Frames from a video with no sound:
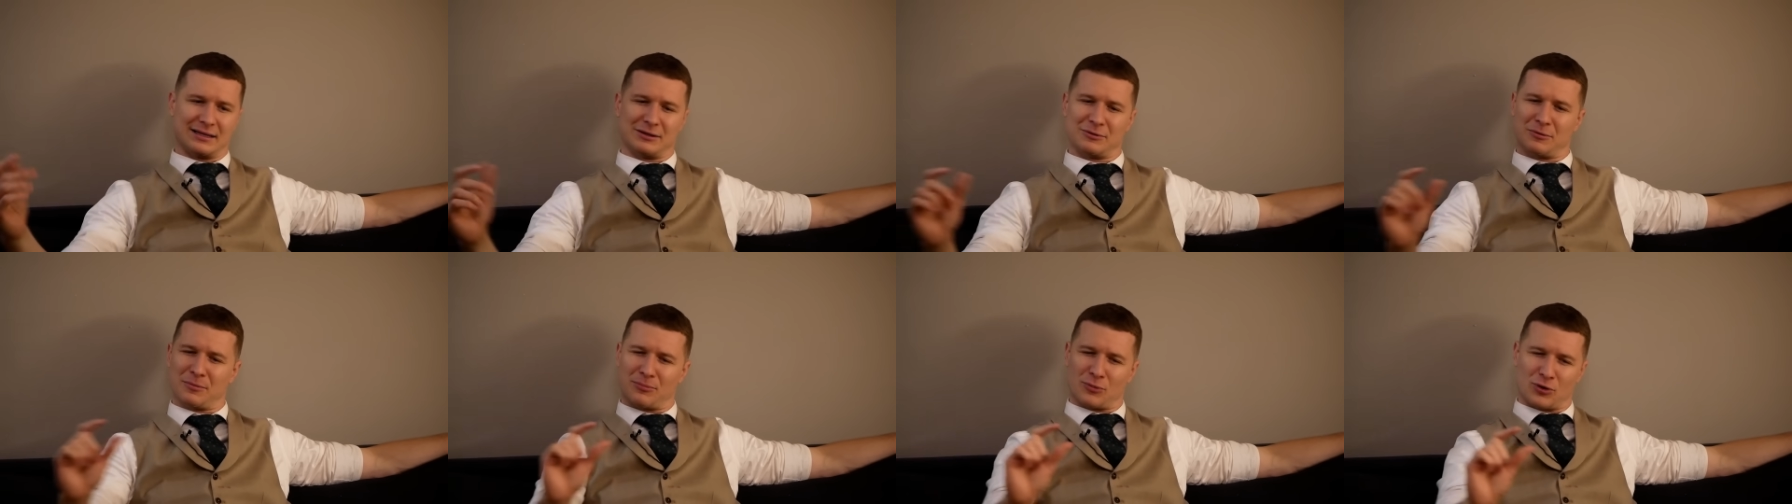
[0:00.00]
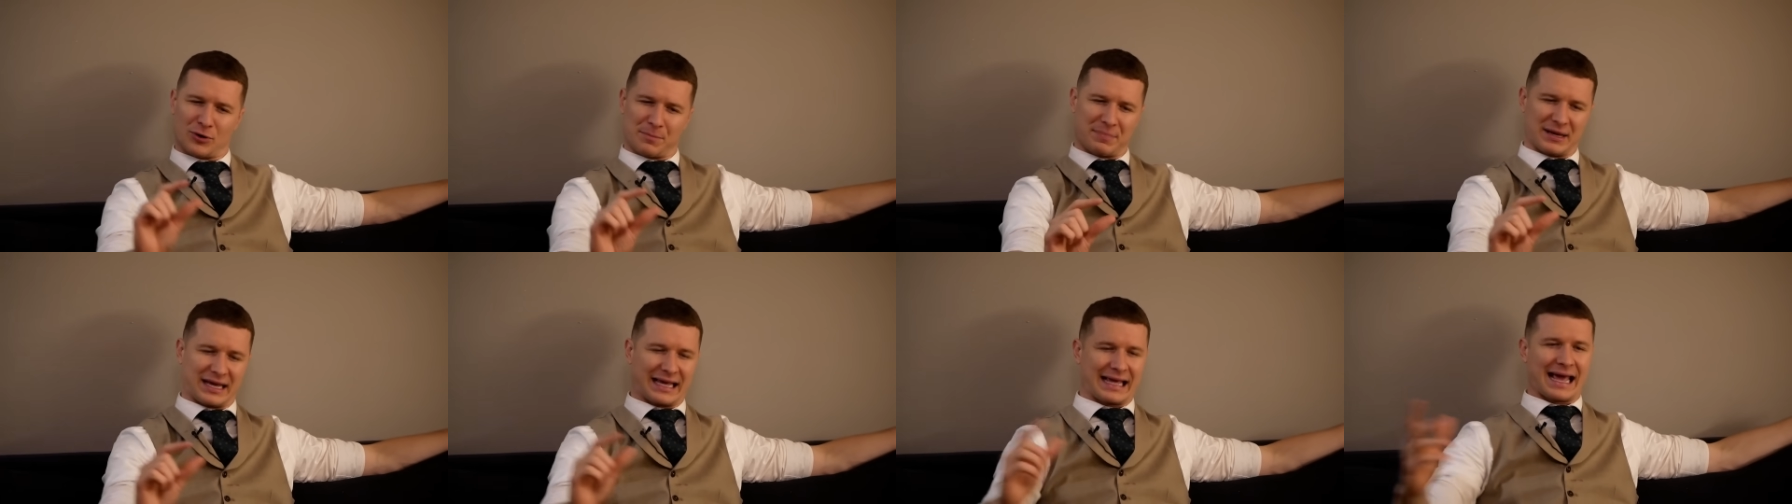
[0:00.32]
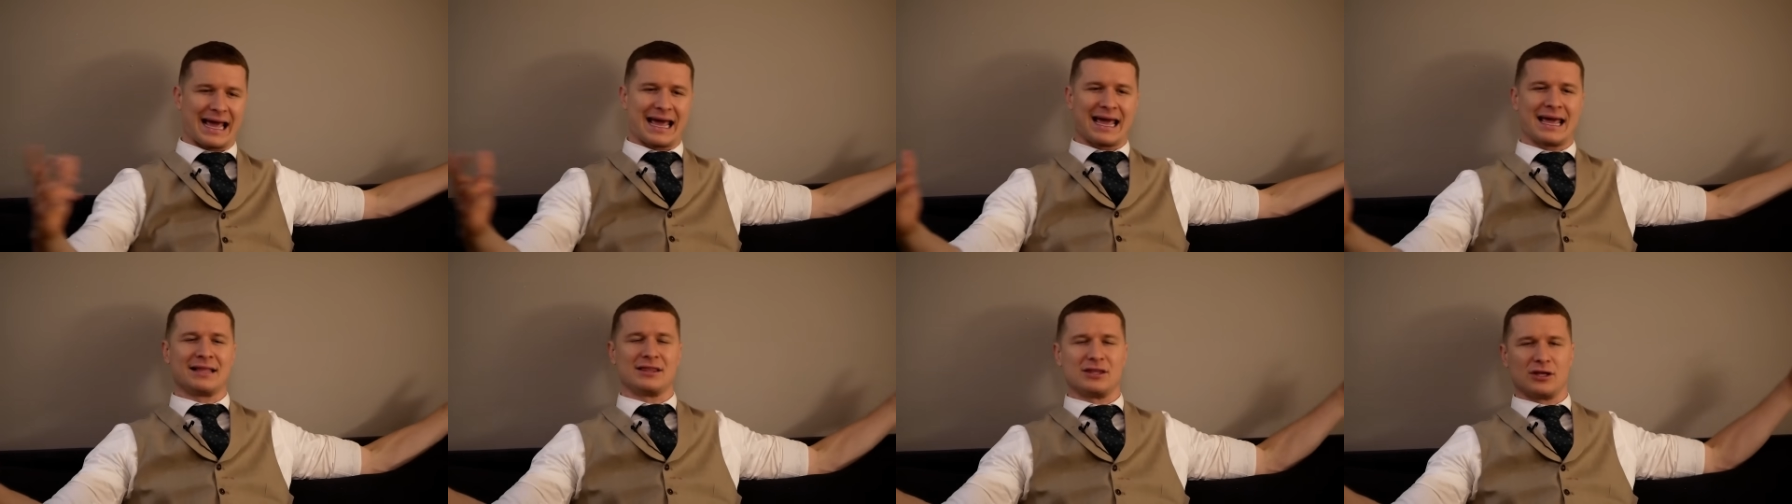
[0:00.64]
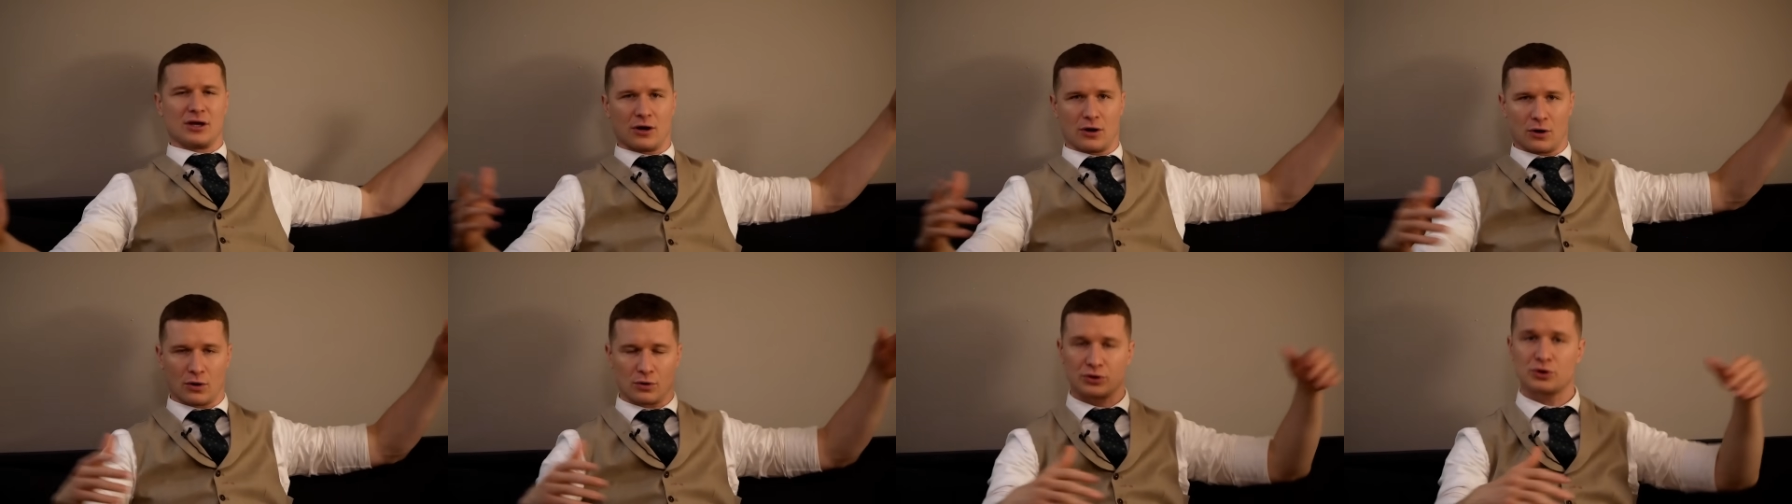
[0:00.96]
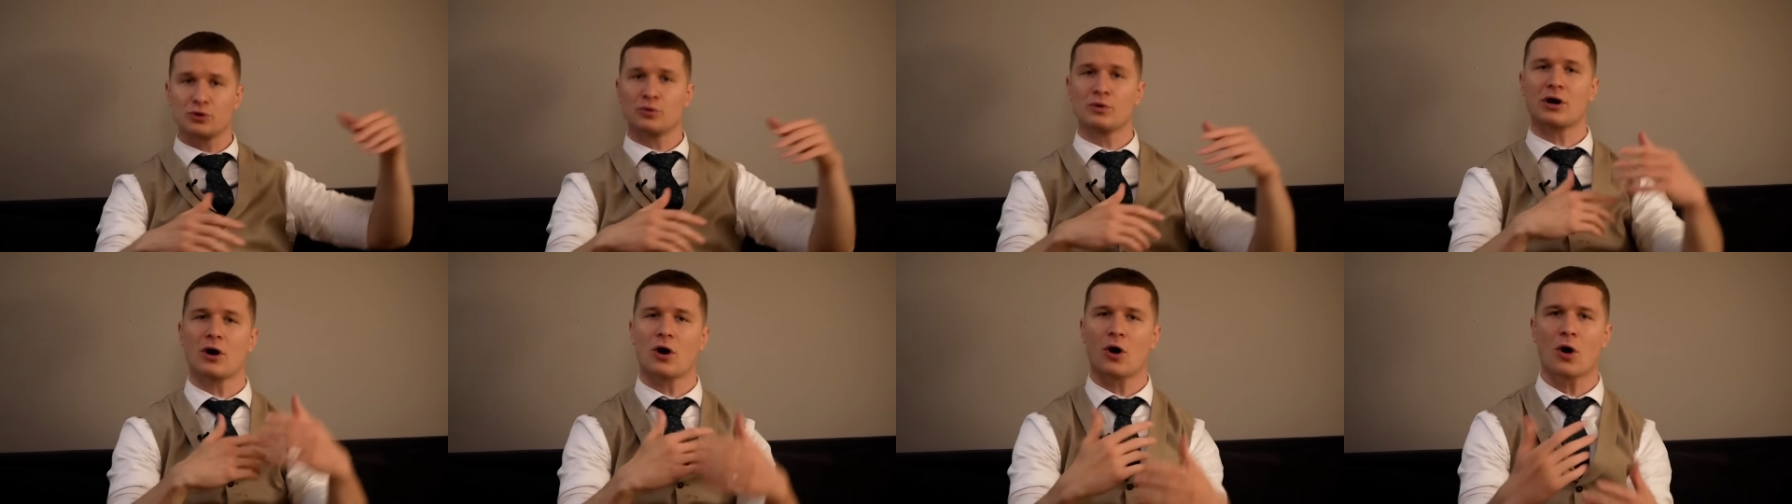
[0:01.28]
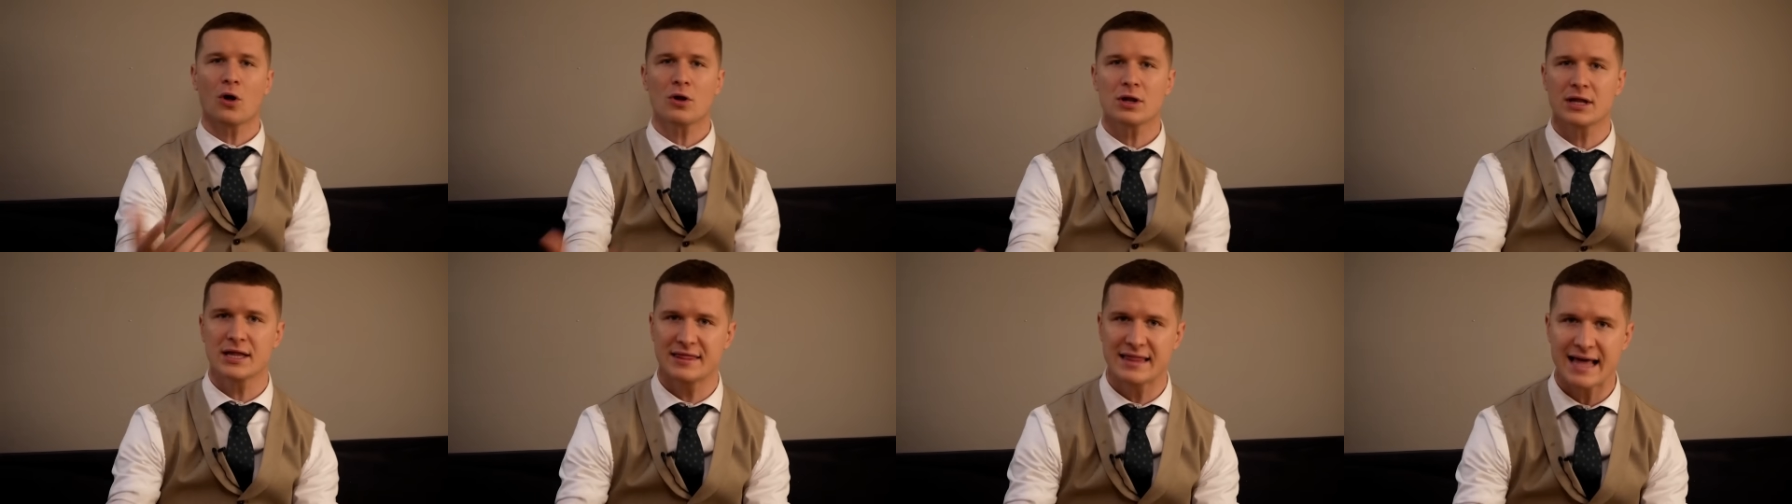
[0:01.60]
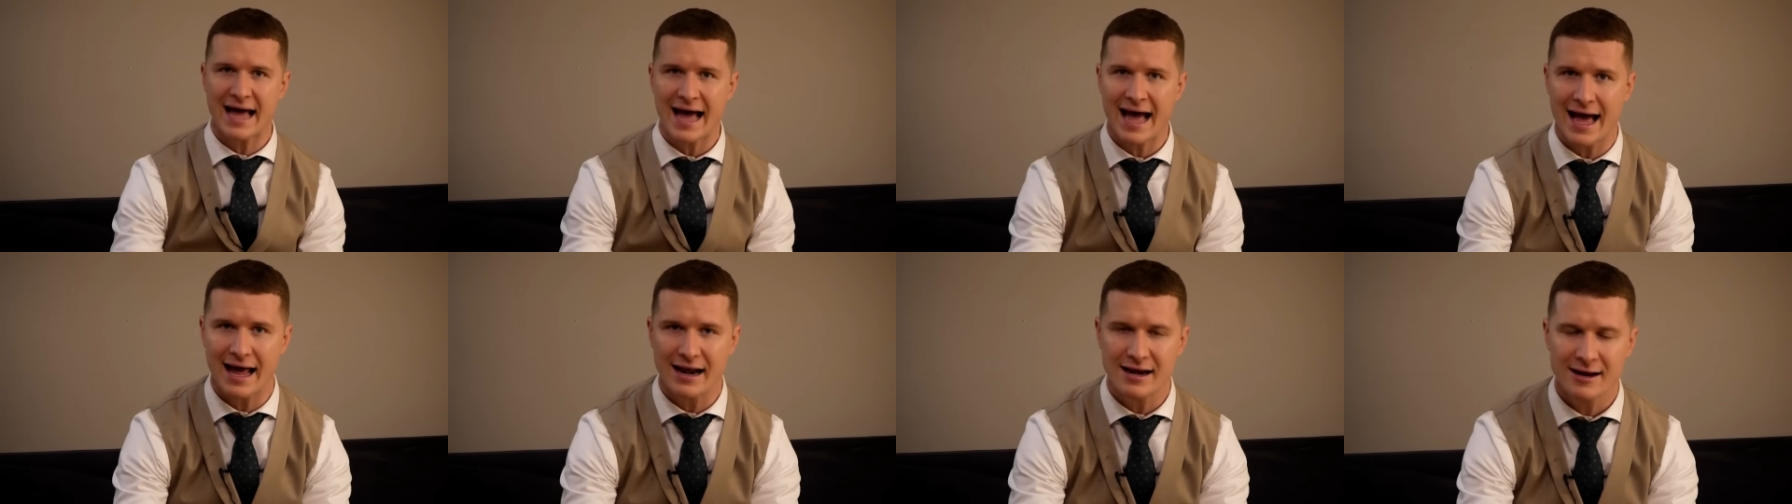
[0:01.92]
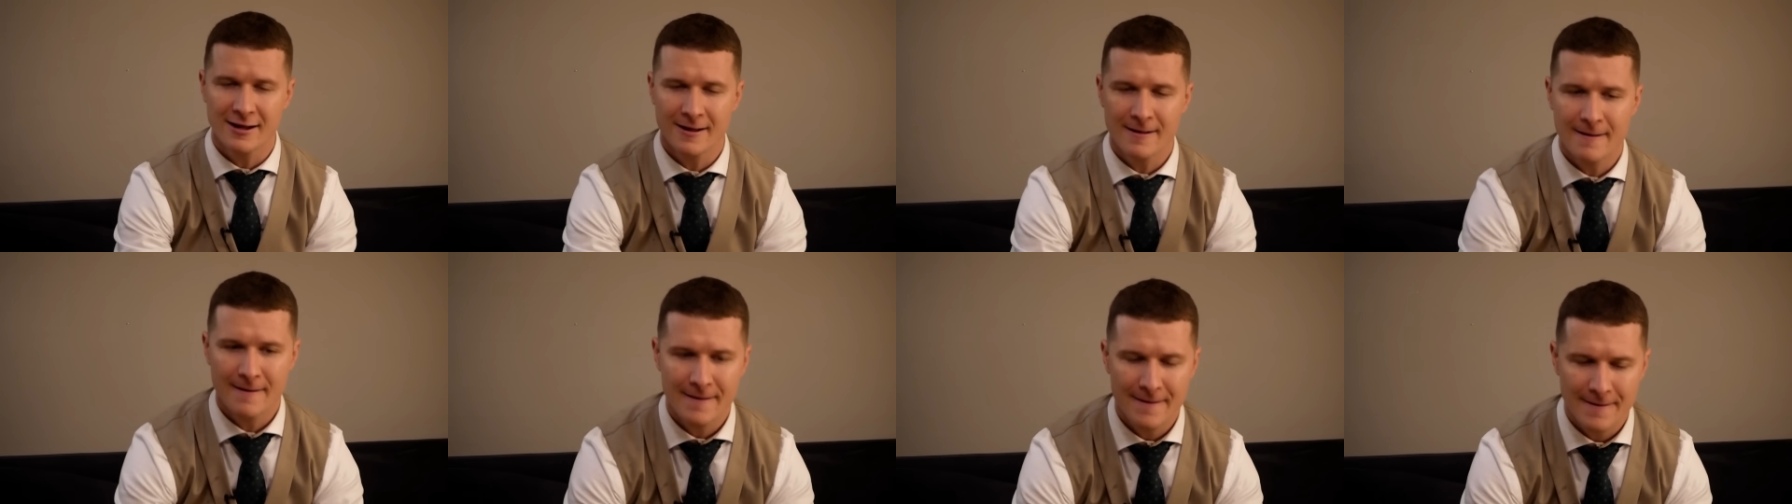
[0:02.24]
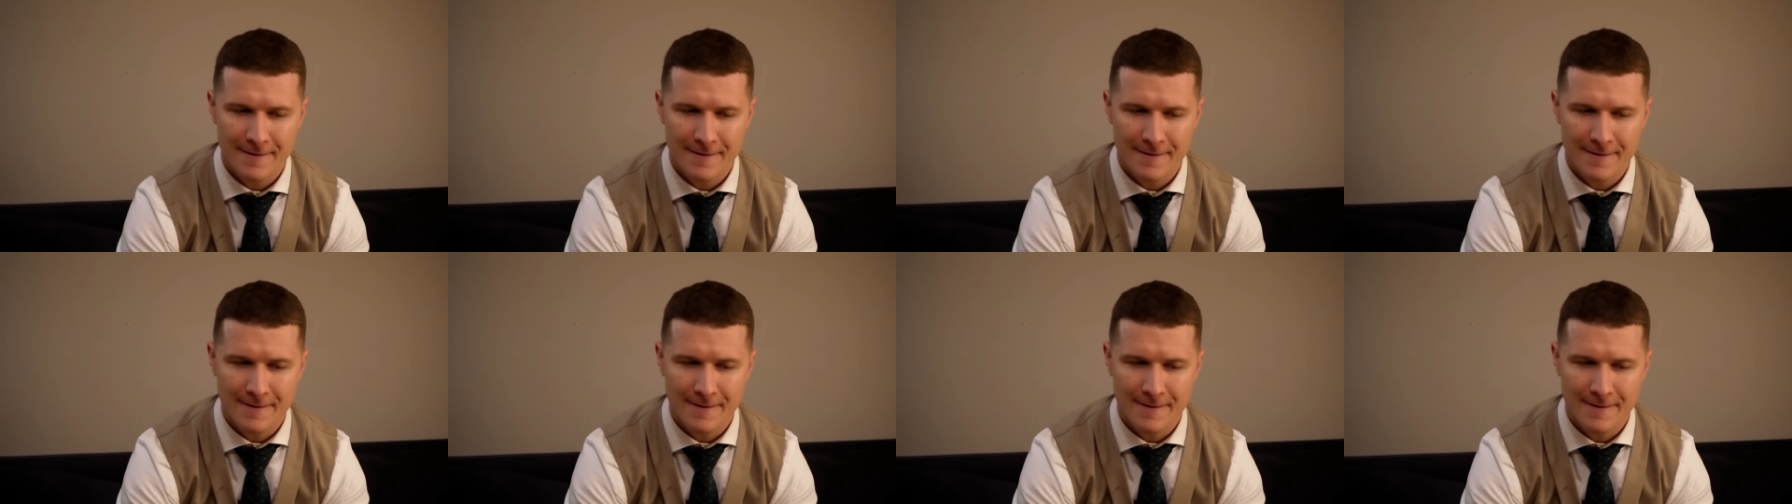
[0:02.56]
little boy pequeño, doing all of that.